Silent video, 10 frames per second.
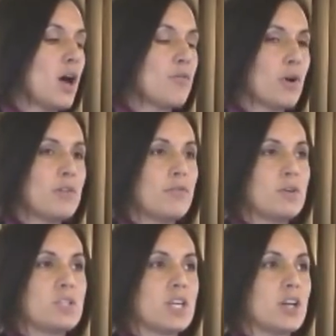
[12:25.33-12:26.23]
Avoid
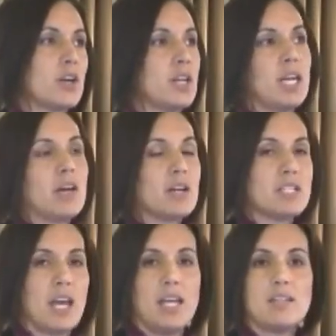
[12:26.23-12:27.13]
foods that are going to
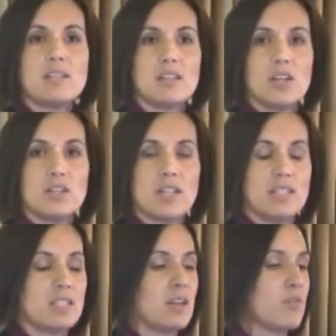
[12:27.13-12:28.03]
irritate your
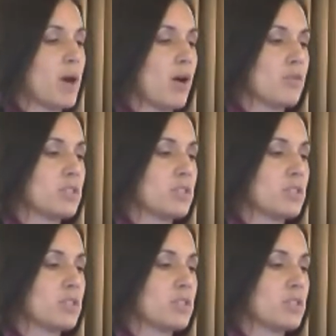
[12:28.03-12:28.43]
sensitive mouth.